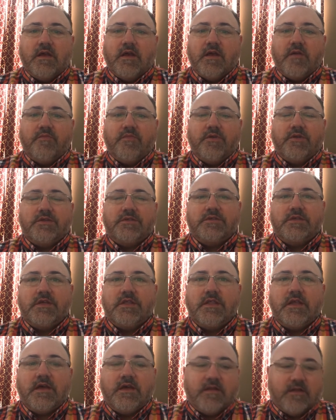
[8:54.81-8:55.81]
I
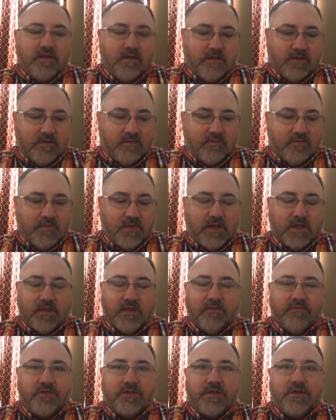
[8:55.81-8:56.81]
appreciate that. I
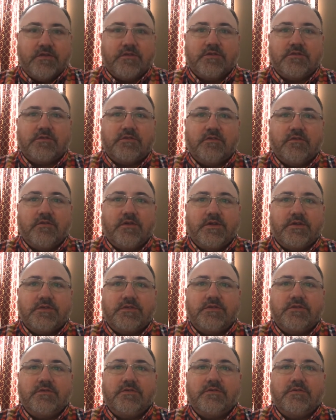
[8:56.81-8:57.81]
love to hear the stories
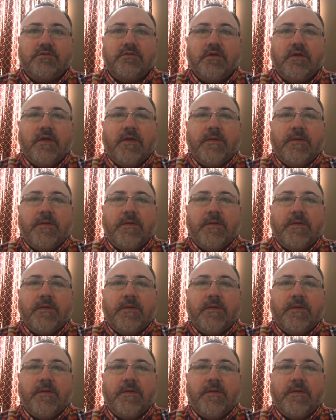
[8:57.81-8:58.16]
too